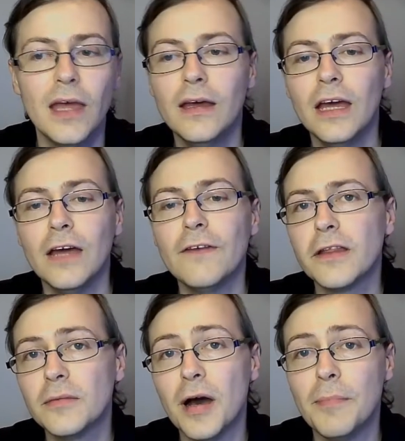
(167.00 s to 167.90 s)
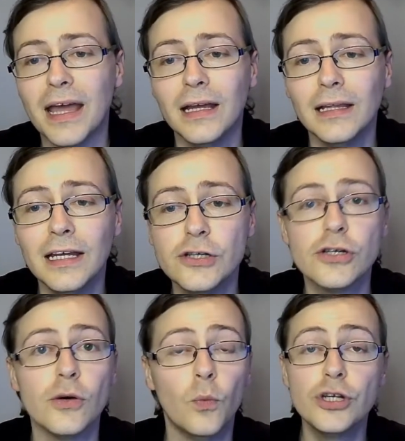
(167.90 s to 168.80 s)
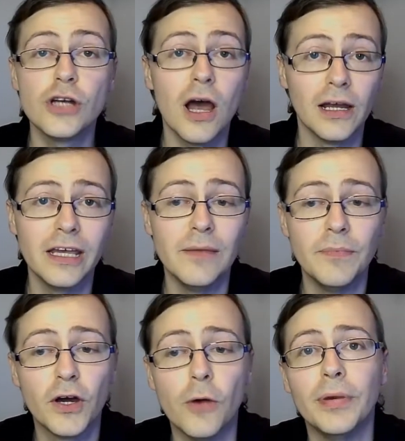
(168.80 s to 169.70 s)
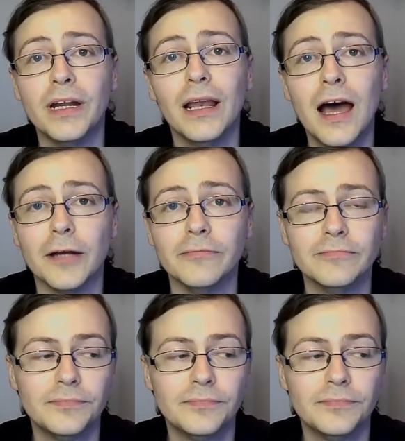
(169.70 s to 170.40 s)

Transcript: If asked about Becky Lynch, would Charlotte keep the company line?